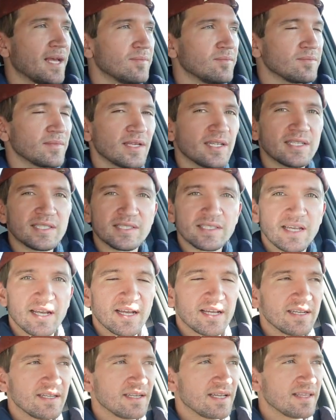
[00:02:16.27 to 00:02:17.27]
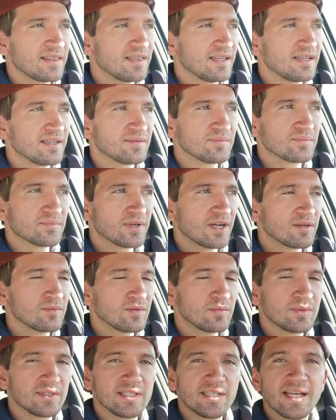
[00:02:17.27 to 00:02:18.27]
I'm going to sign, I think,
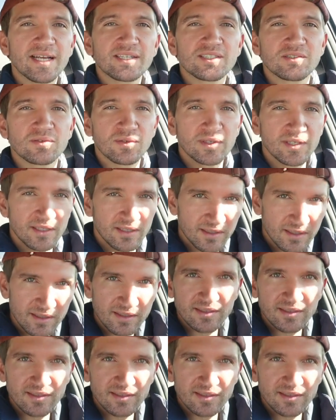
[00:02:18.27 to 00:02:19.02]
probably next week,